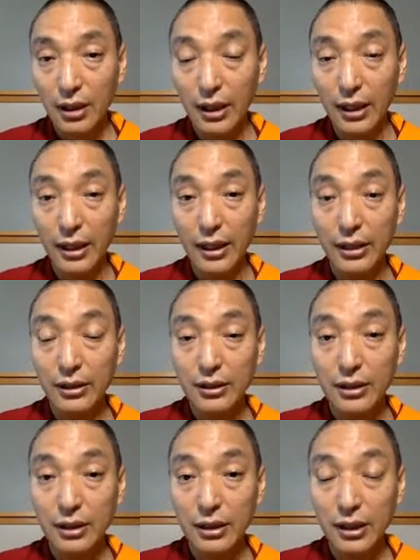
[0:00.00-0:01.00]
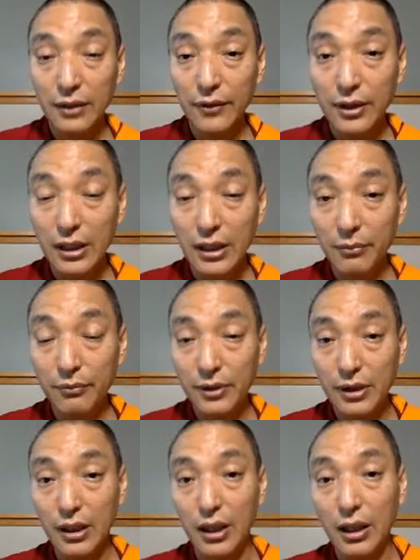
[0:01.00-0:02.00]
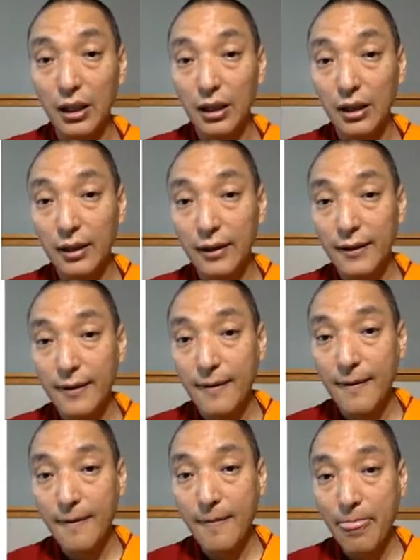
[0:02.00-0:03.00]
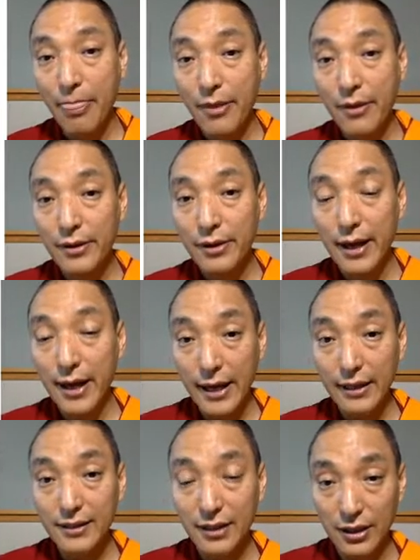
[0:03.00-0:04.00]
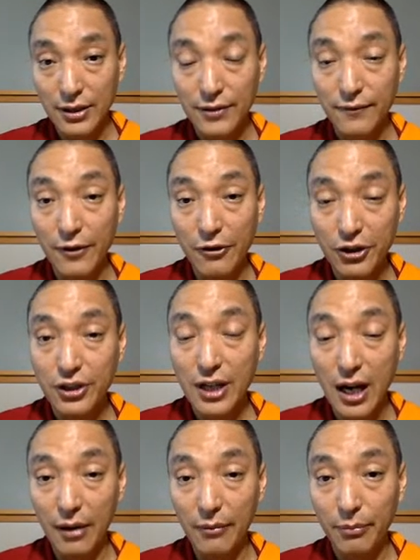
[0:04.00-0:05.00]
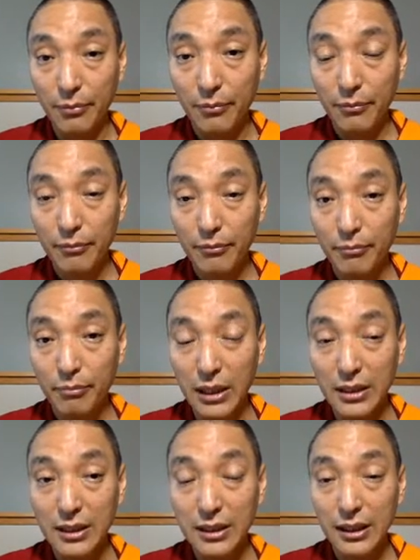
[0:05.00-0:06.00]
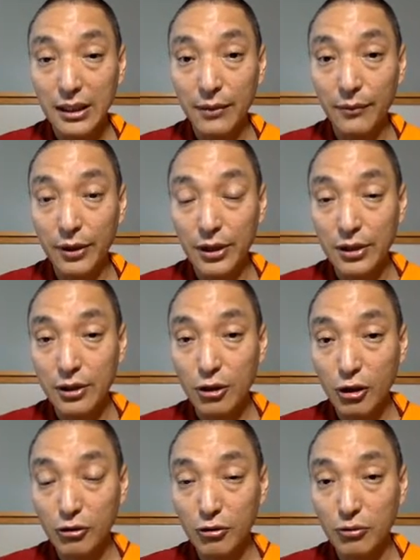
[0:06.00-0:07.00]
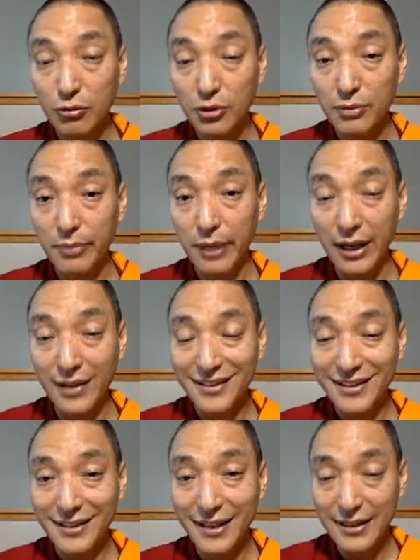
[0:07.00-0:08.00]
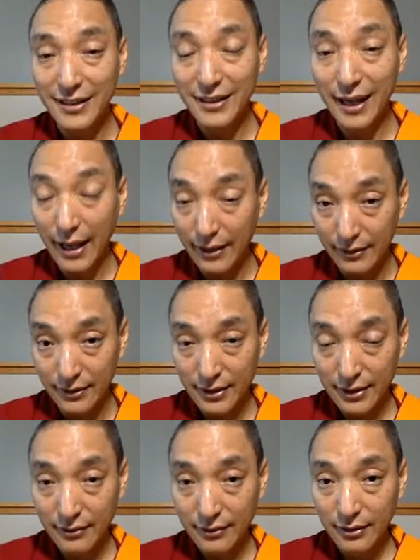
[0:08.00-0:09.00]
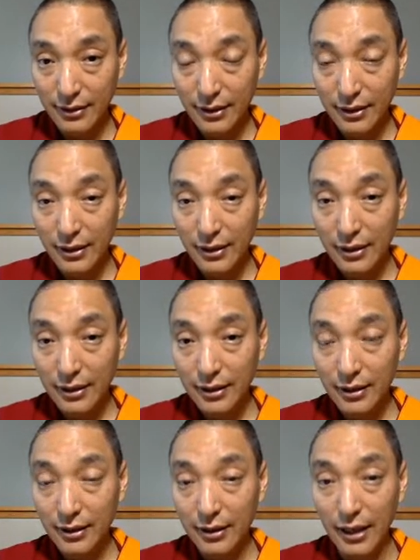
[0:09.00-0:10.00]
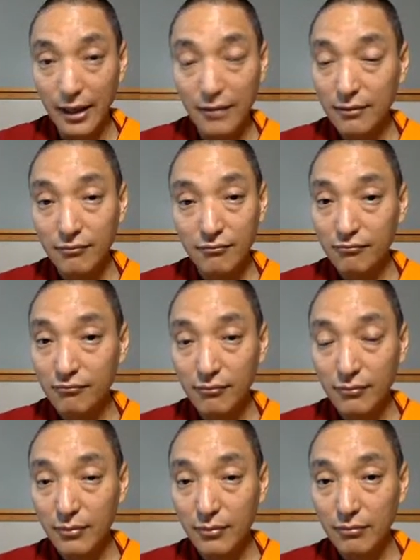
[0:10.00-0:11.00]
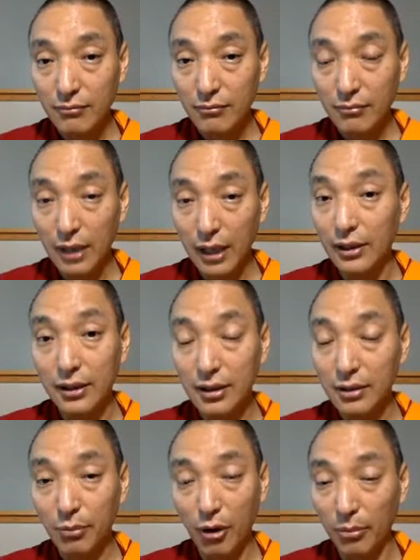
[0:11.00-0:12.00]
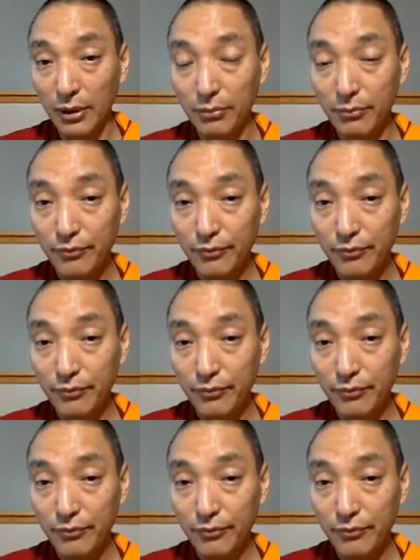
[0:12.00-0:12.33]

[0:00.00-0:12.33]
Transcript: And even if the axe is very sharp, but if it is not used by a steady hand, then another problem.